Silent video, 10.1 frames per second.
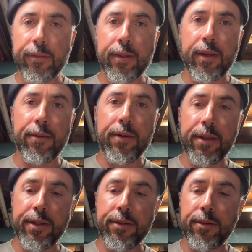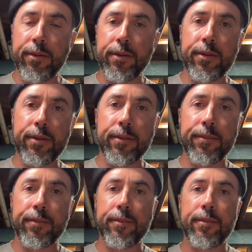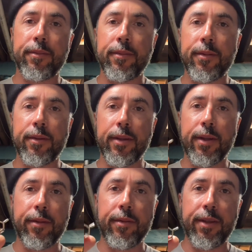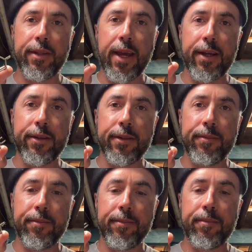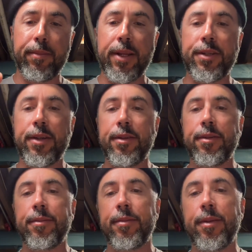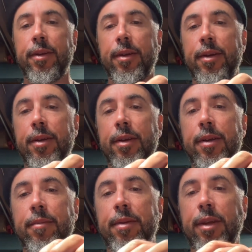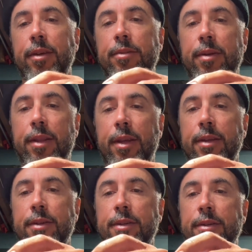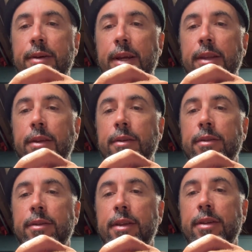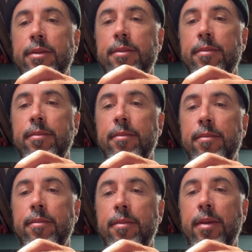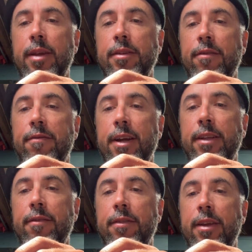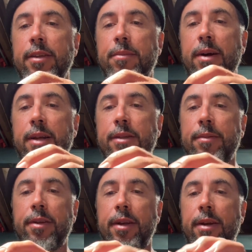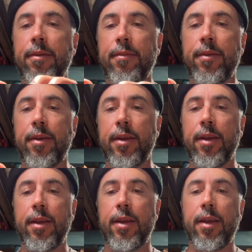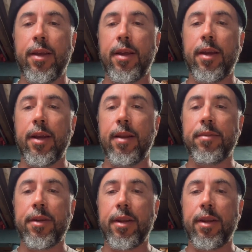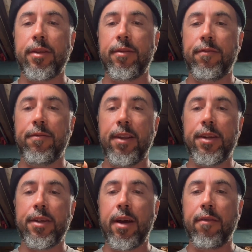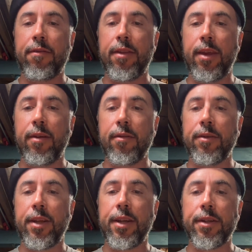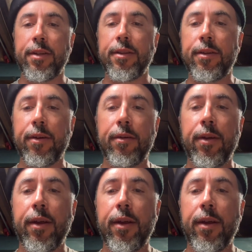got one of these tools, one of these hackle pinchers. I'm going to use one of these just so I can use this as effectively as possible here. And I'm just going to finish off the rotation. So